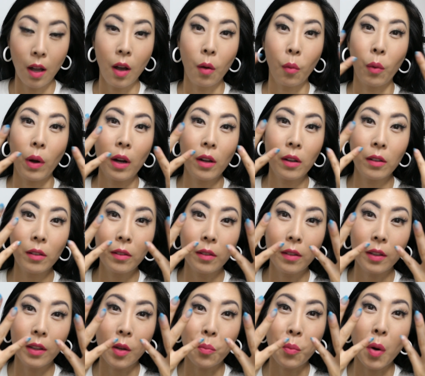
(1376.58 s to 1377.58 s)
Well,
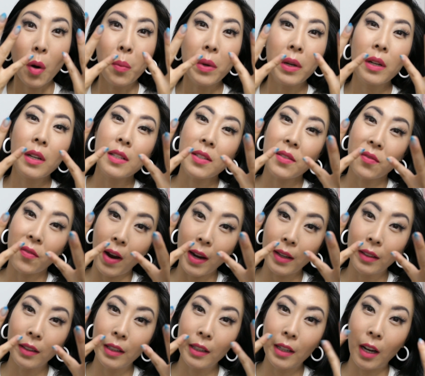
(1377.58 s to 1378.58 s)
the moment has
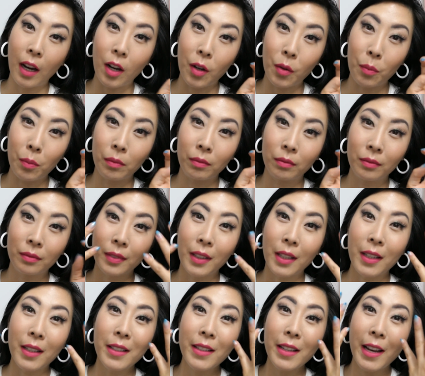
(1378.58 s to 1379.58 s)
finally come.
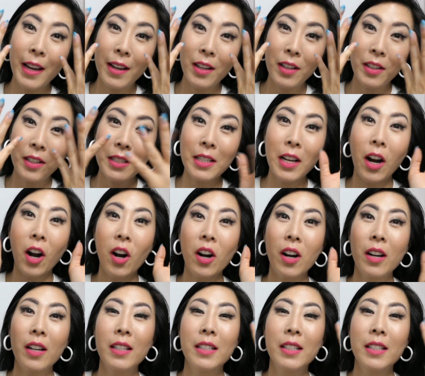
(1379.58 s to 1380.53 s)
The nails are